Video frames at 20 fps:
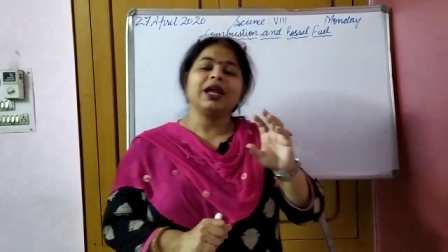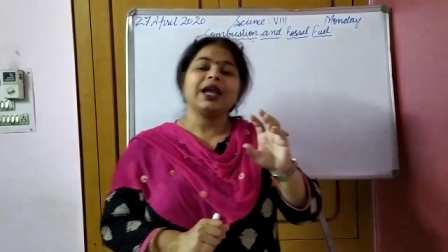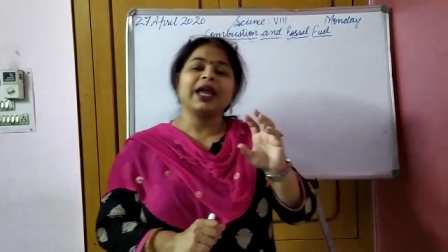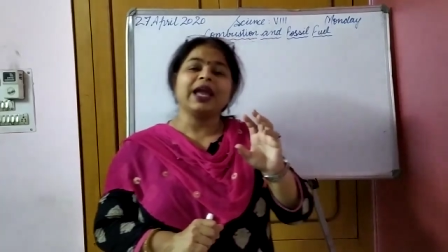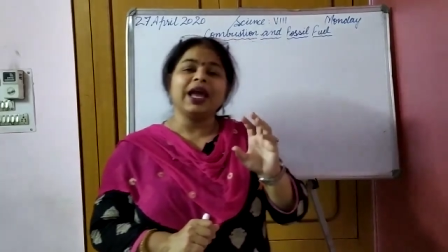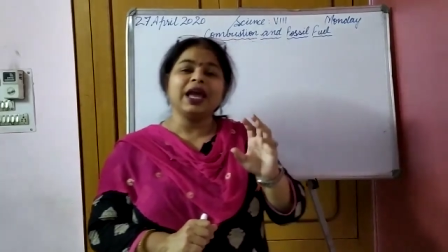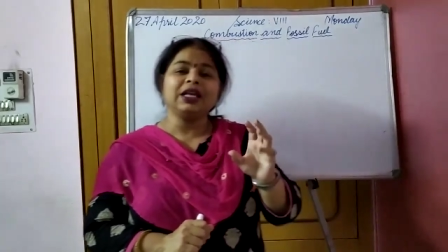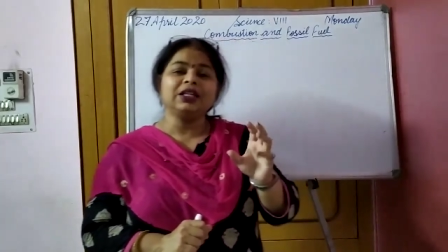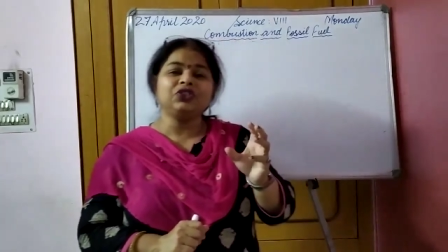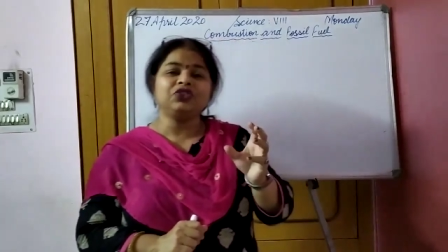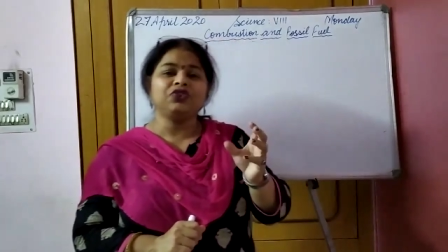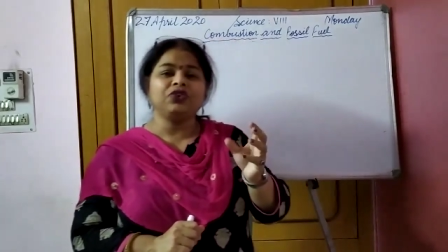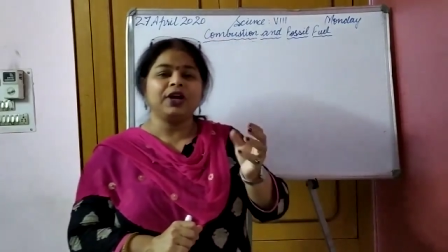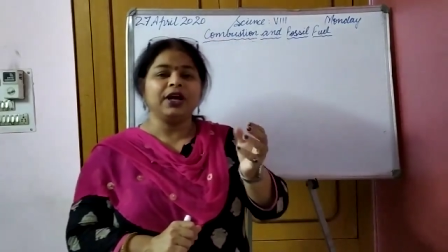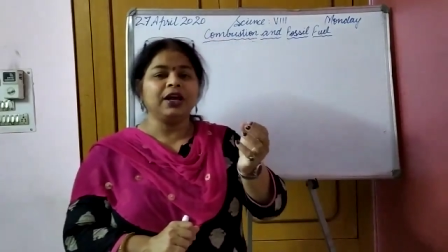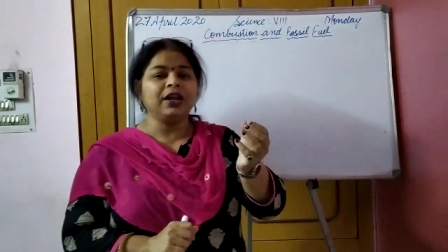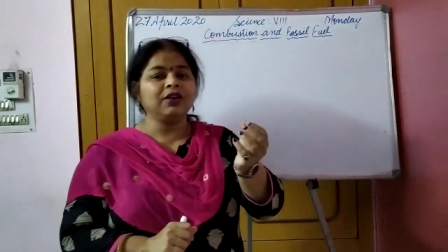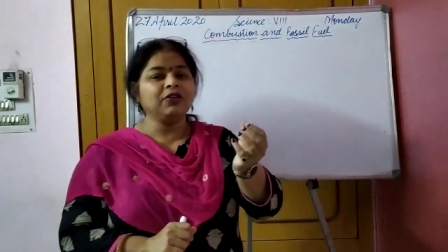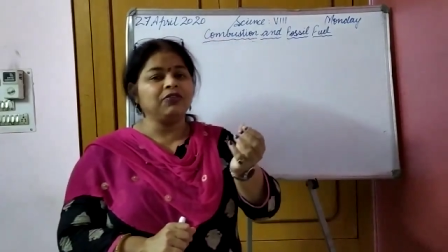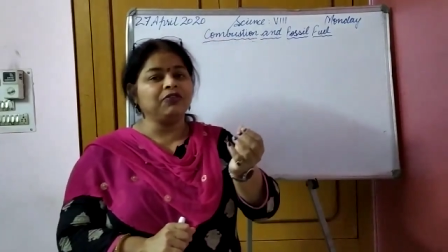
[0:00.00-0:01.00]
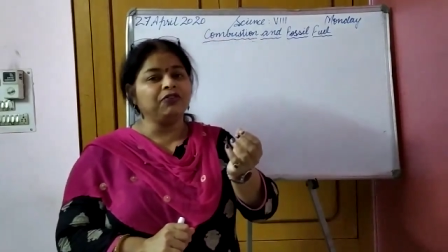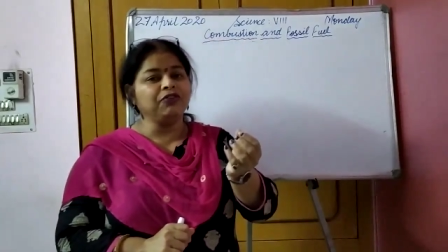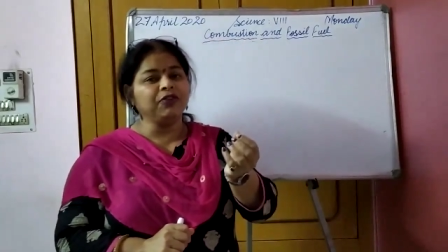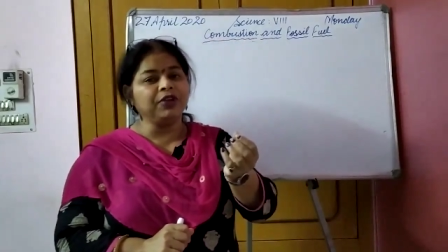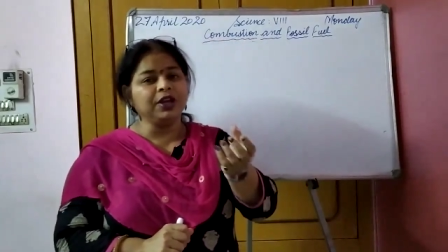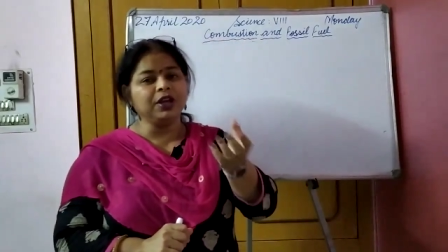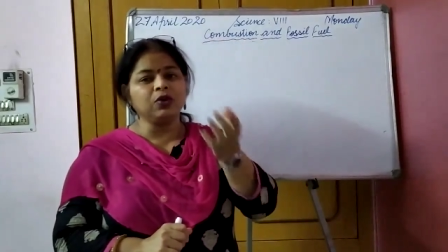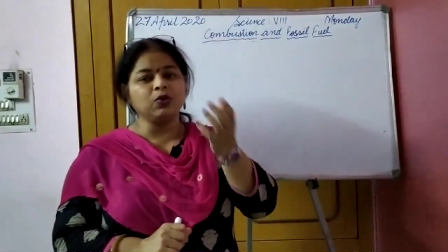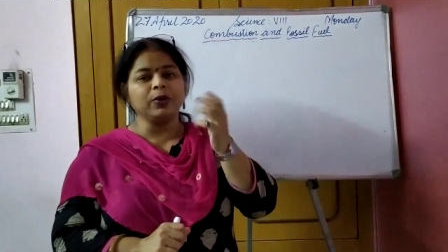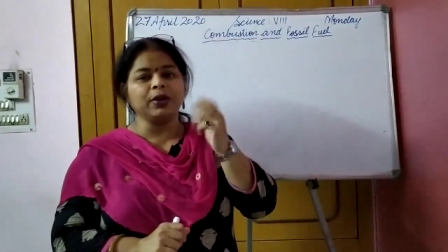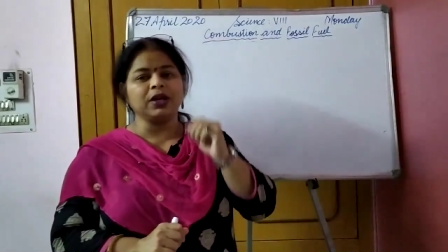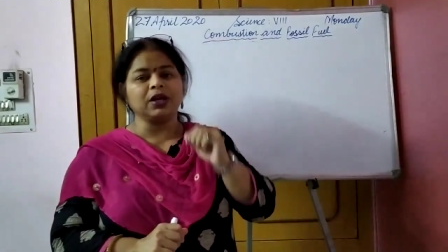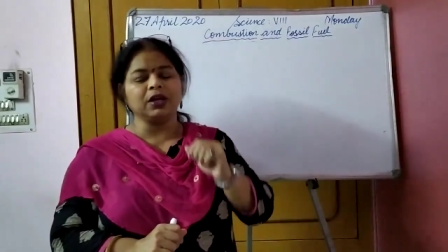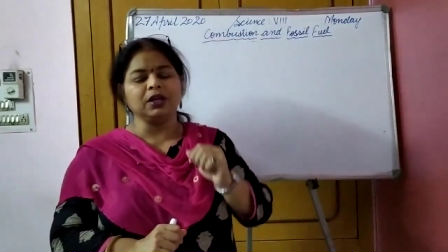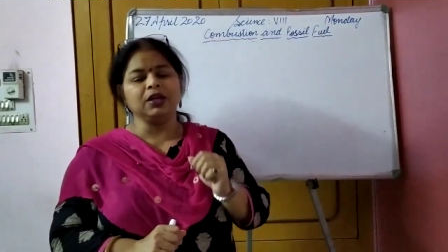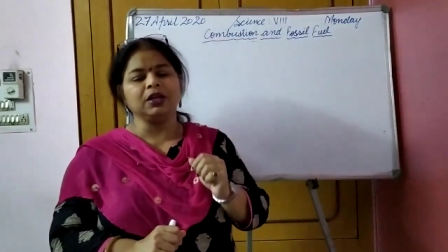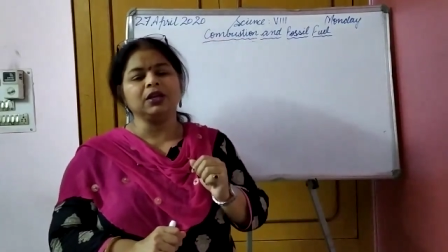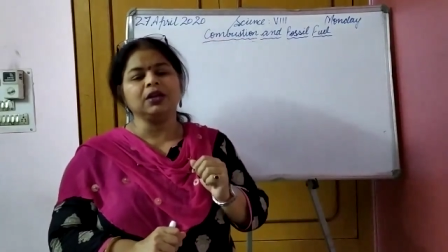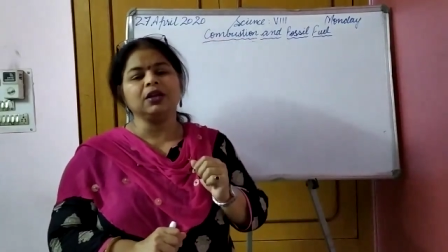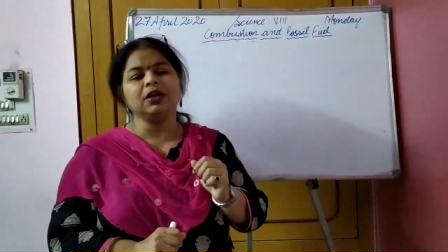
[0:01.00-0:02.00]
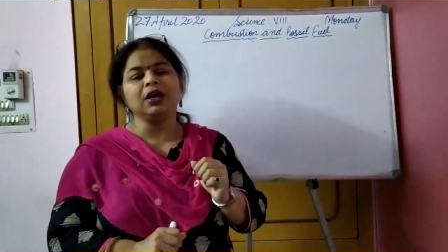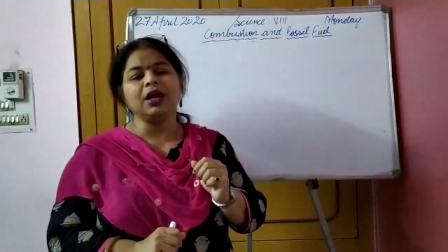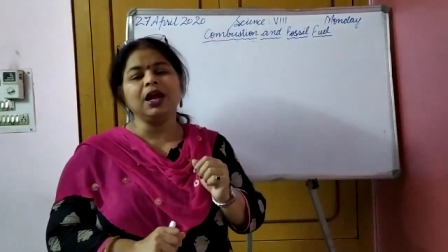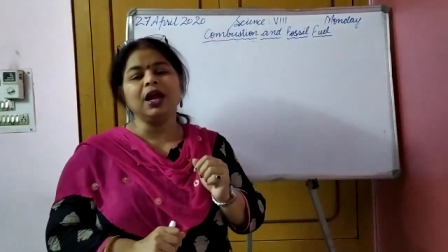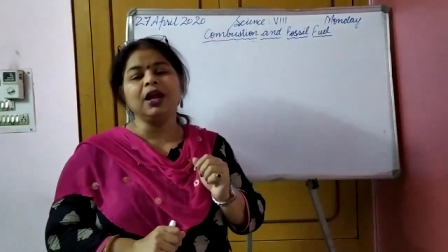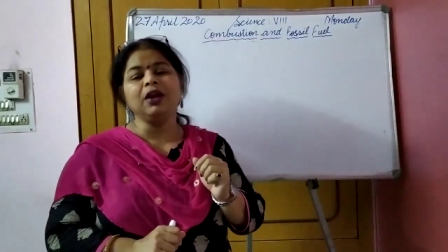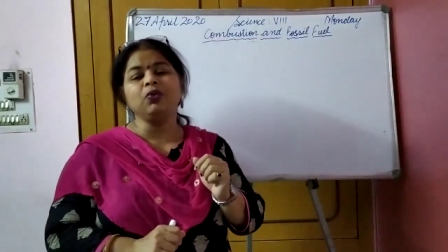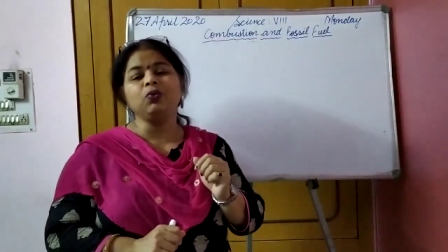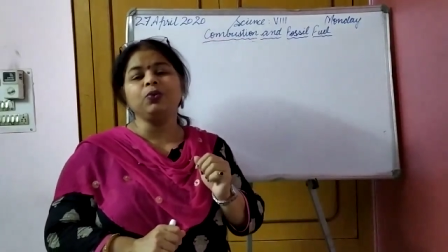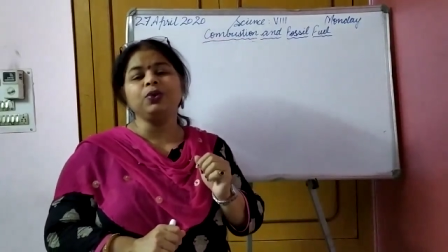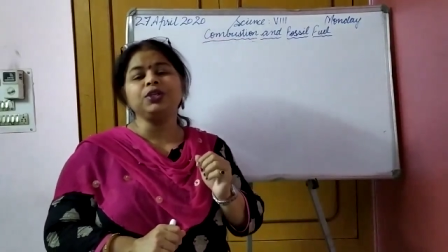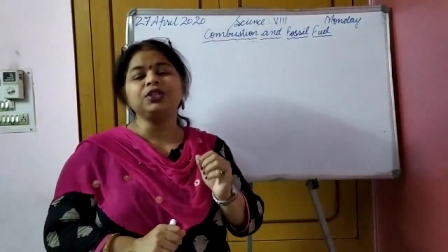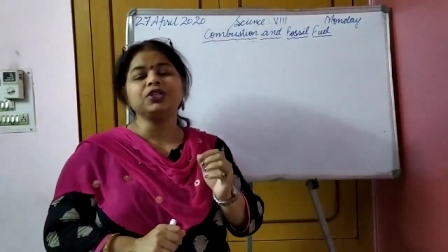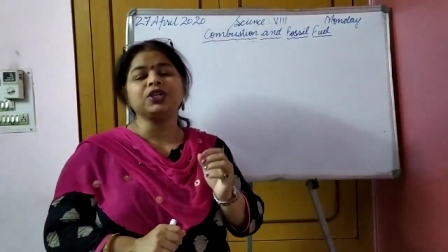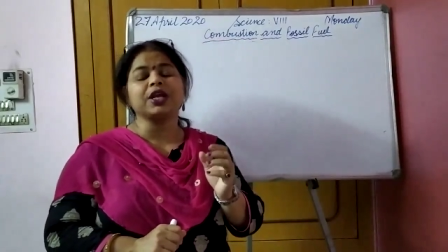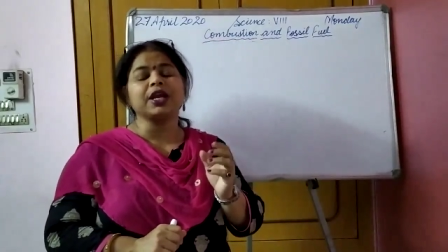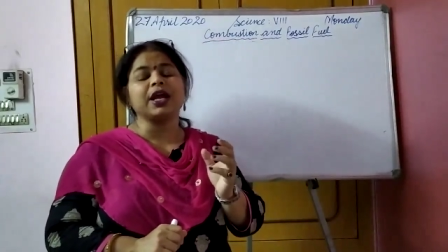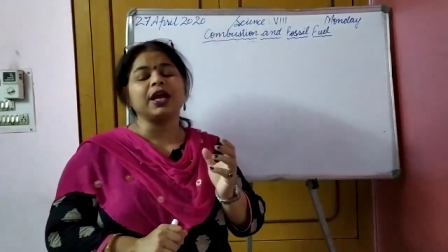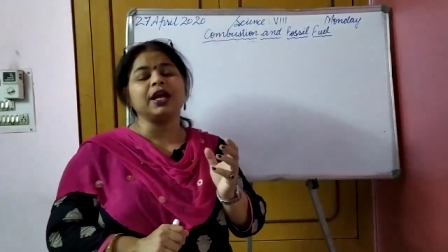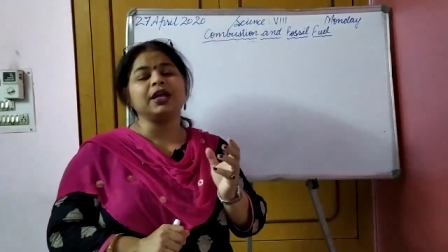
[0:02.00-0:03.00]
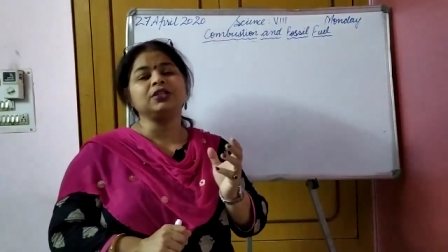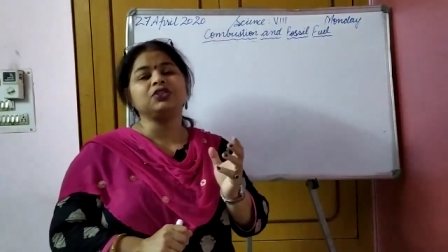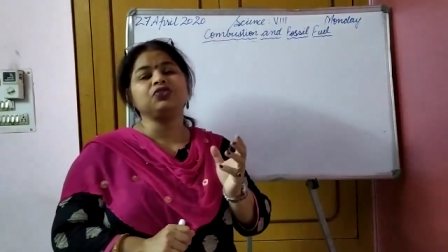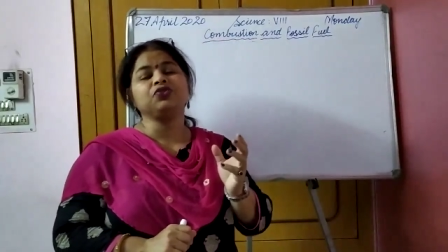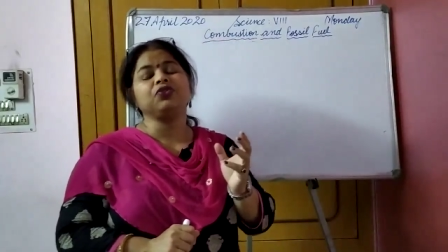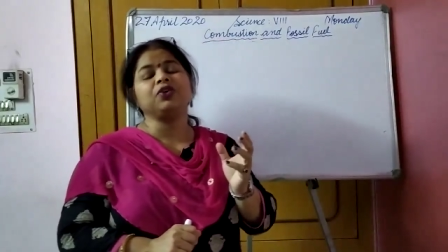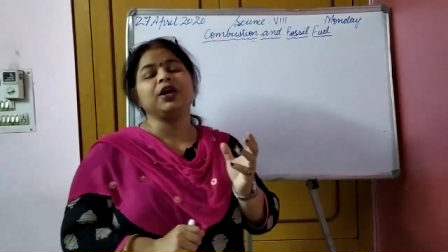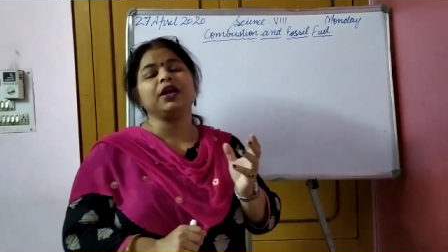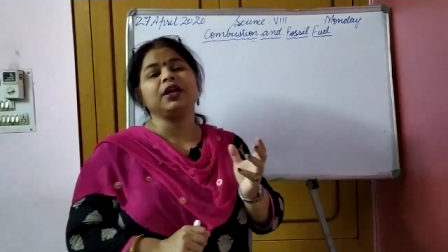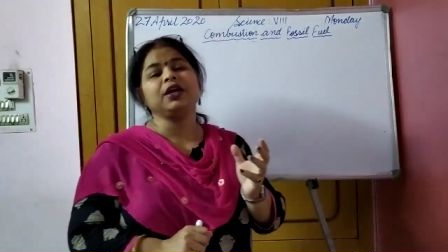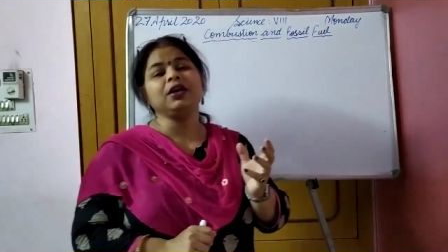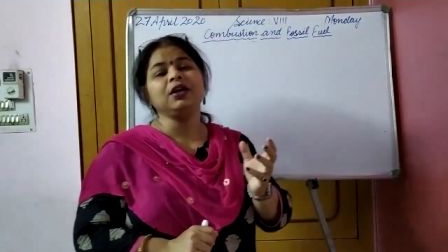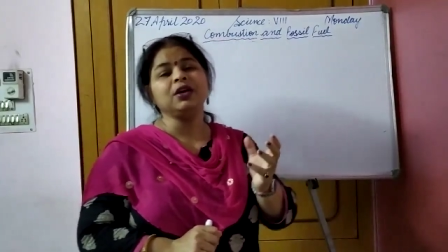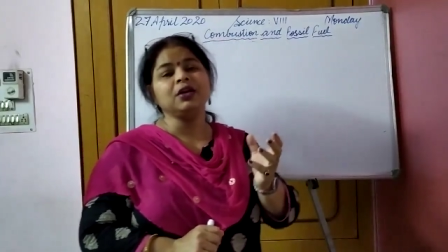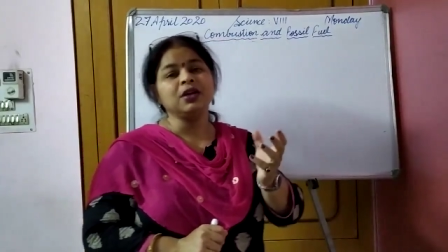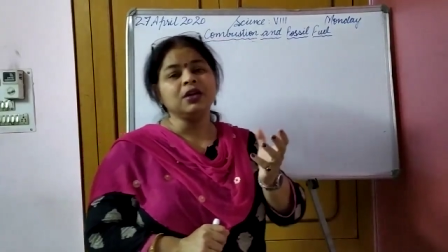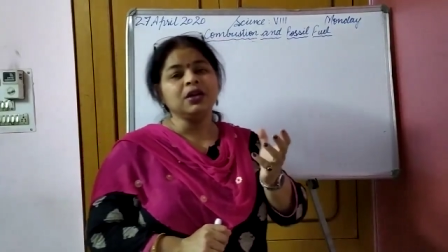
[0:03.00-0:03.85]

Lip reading: catch fire very quickly and which catch fire